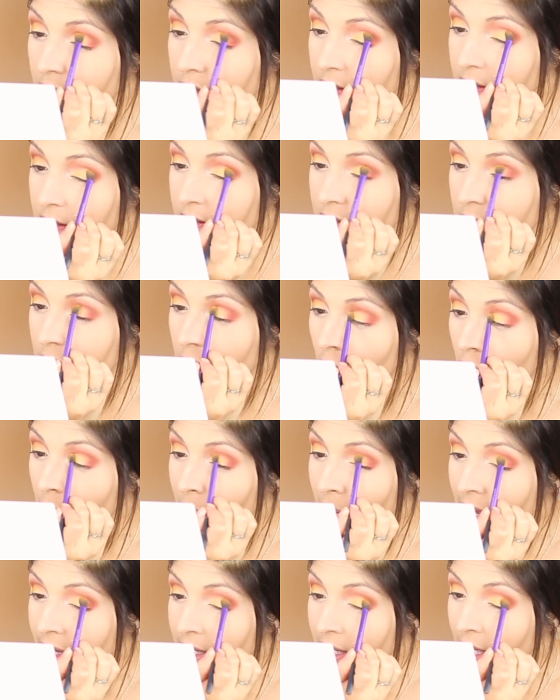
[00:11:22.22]
This is an
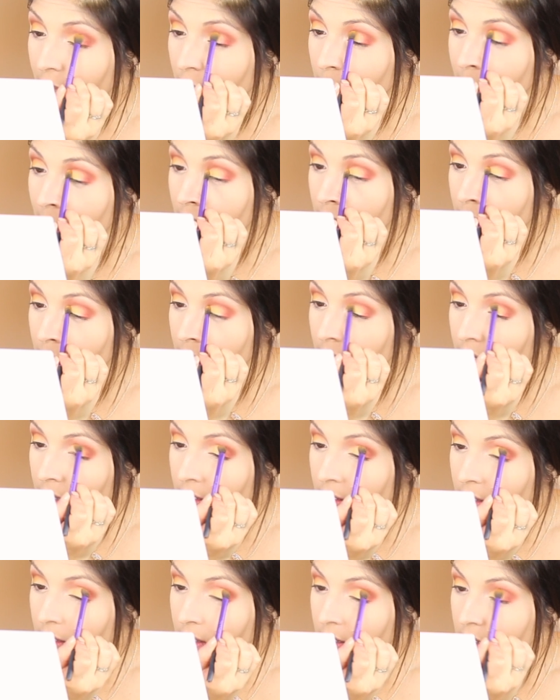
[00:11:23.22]
all matte yellow, by the
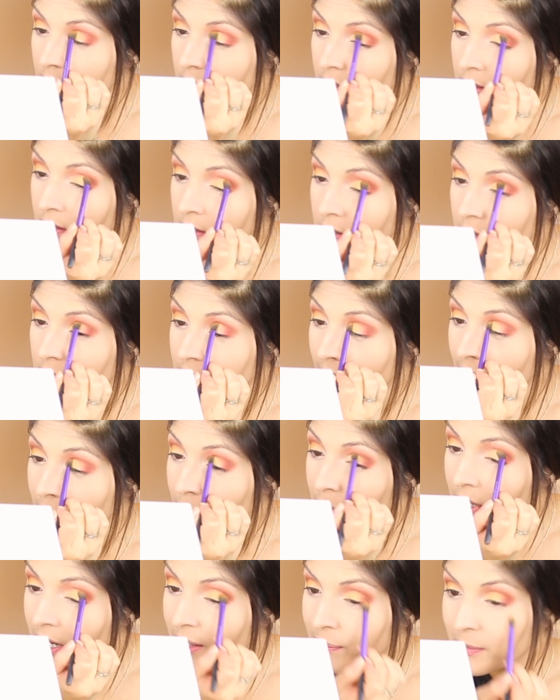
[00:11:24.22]
way. So yeah,
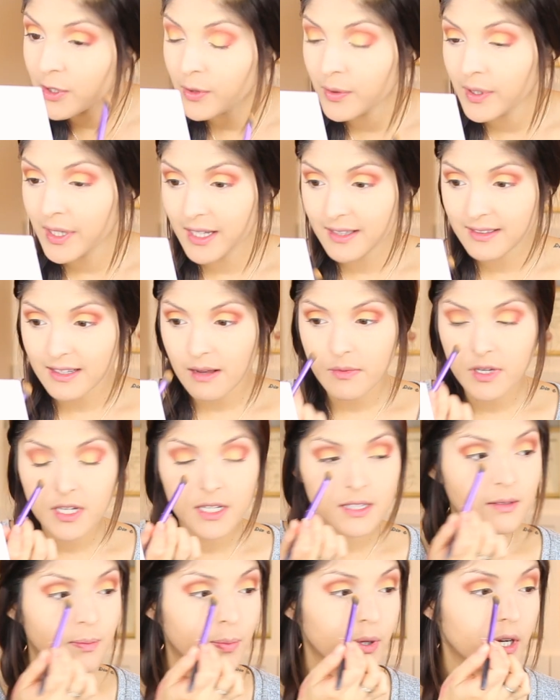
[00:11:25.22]
what I'm doing is I'm
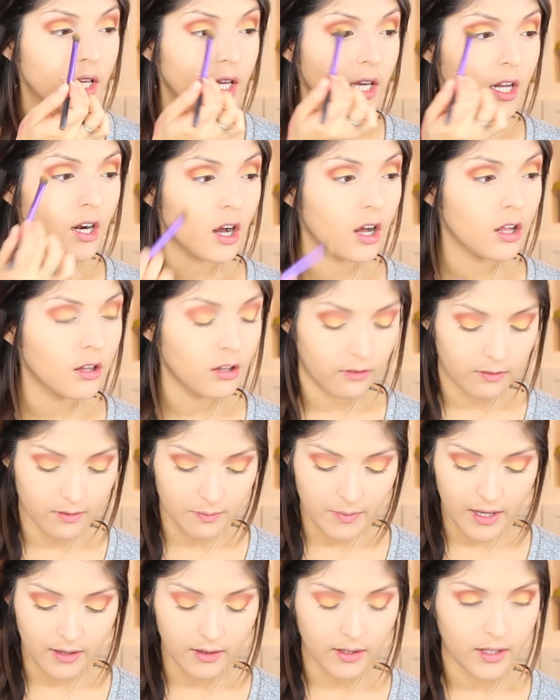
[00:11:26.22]
just putting it all
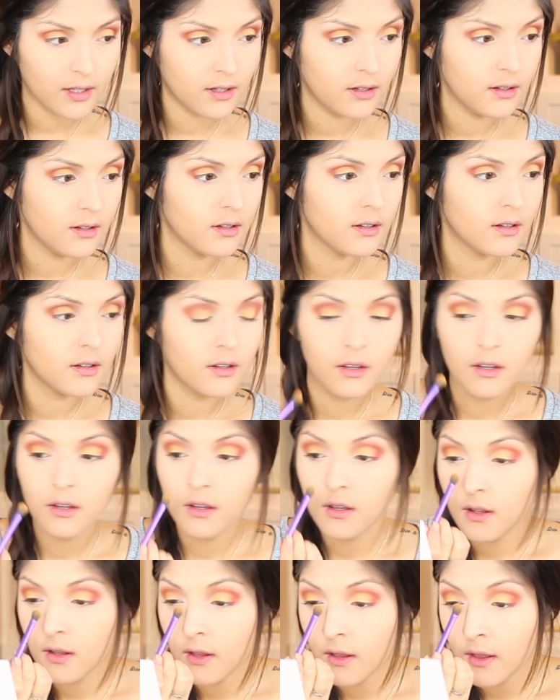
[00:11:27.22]
over my lid,
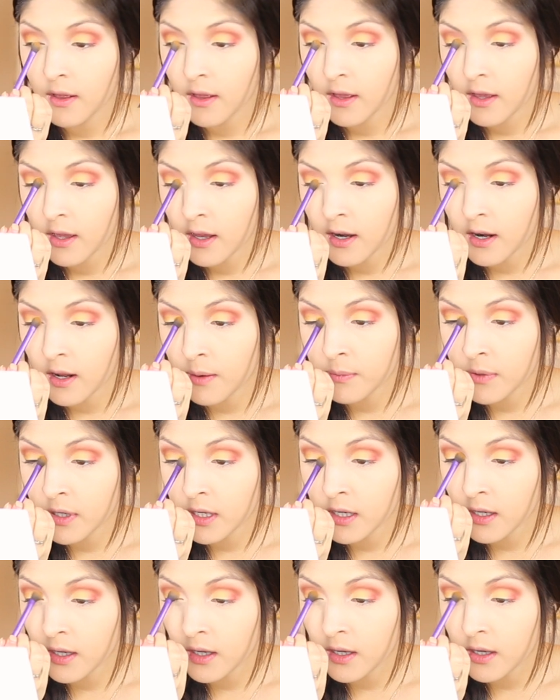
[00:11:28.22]
and I'm
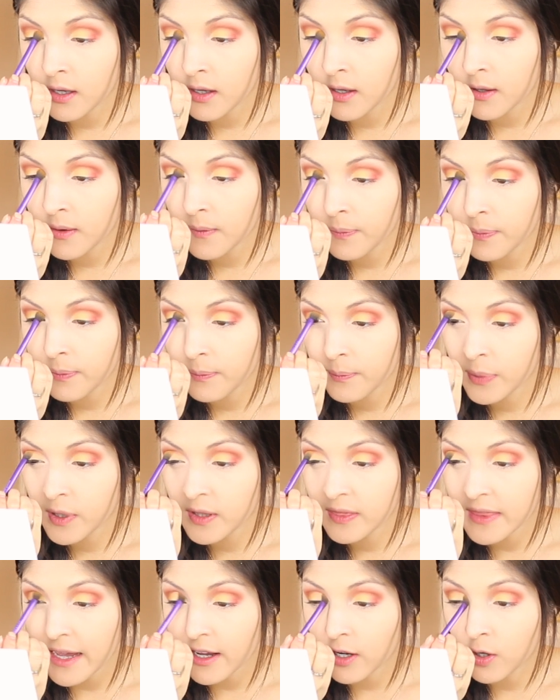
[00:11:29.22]
gonna
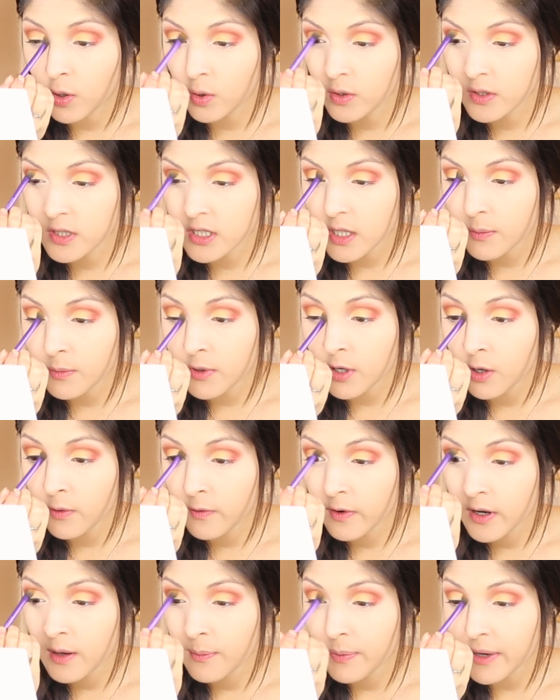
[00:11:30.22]
put that gold shimmer
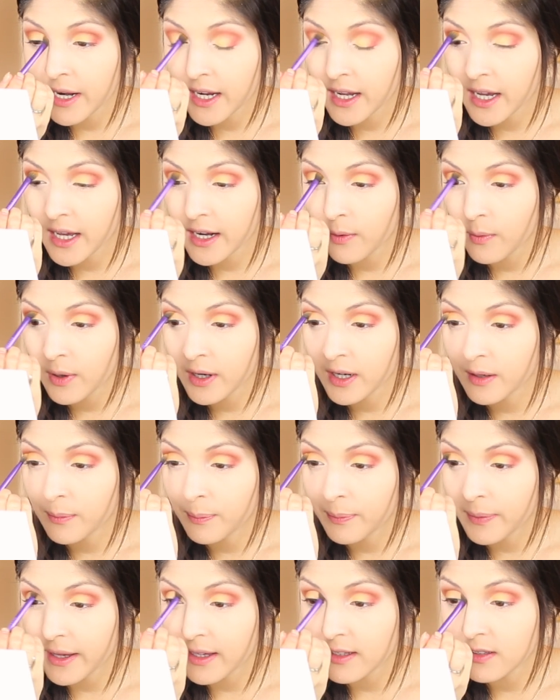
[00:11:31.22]
over it, but I kind of wanted a
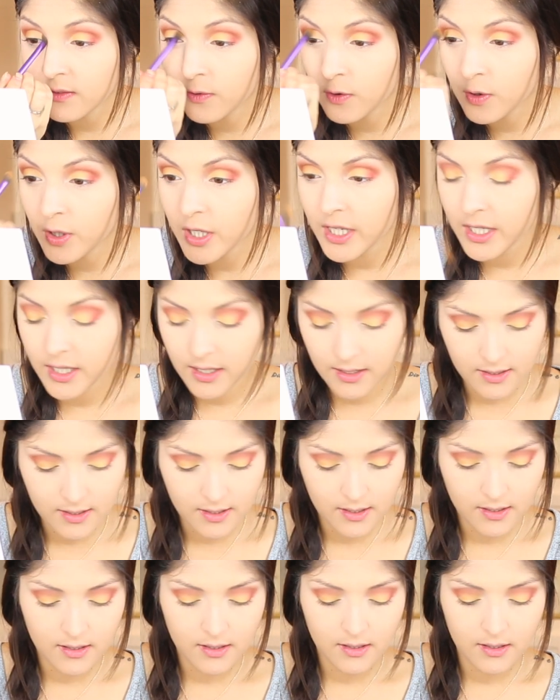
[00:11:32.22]
base for
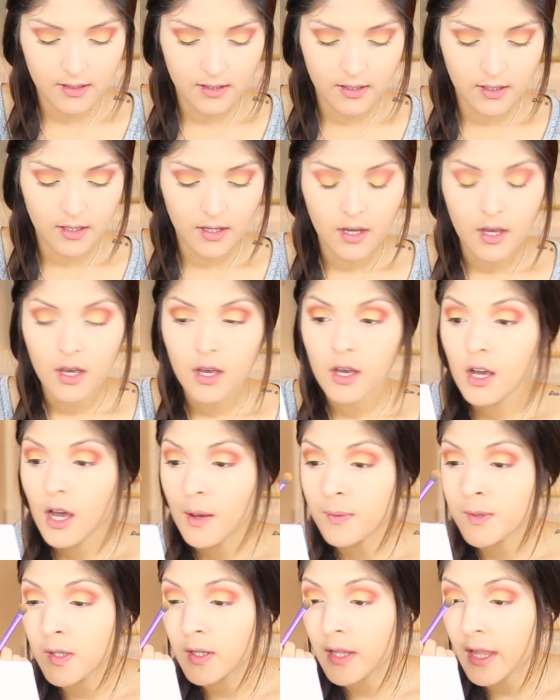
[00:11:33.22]
it.
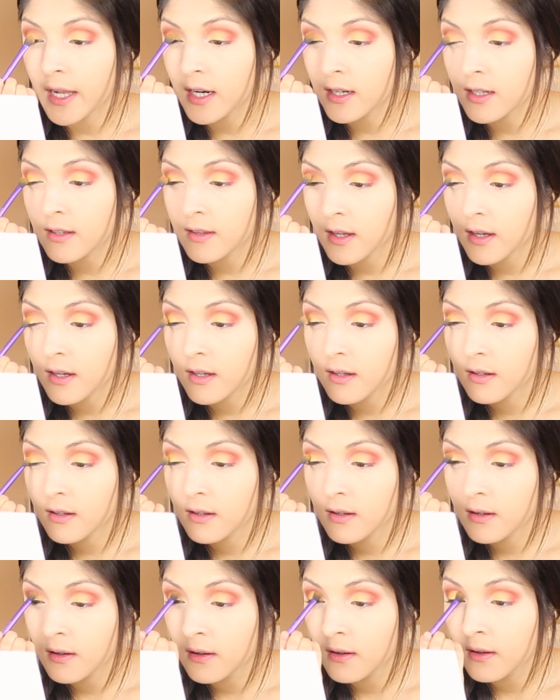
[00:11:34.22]
I'm so glad I did that.
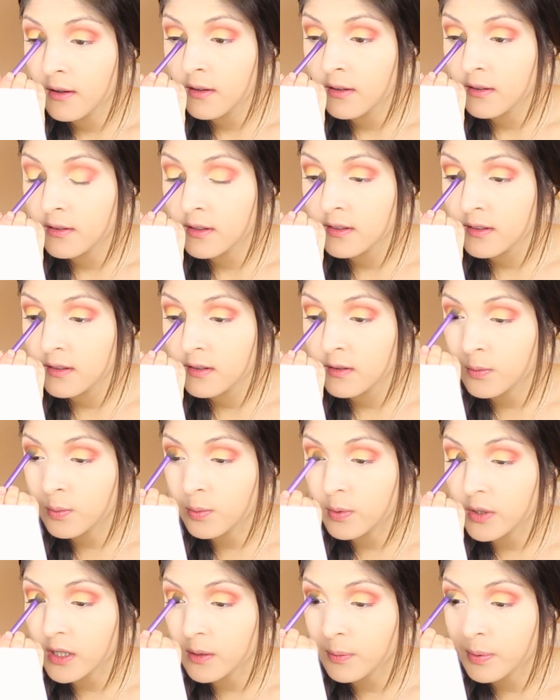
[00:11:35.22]
This is
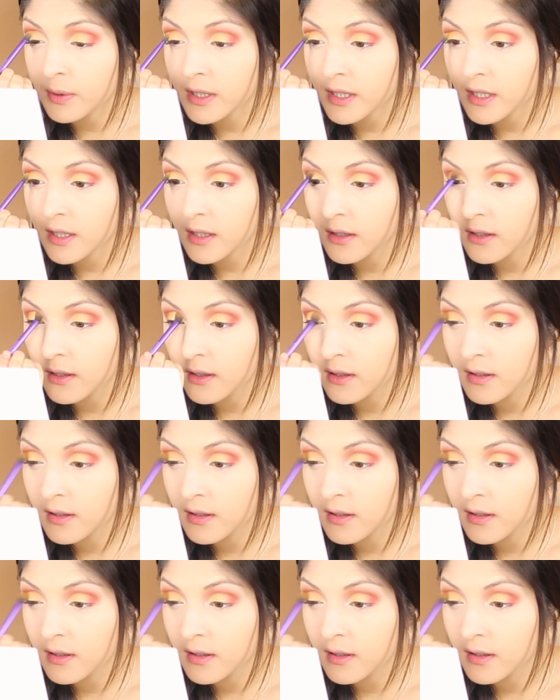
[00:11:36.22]
really pretty.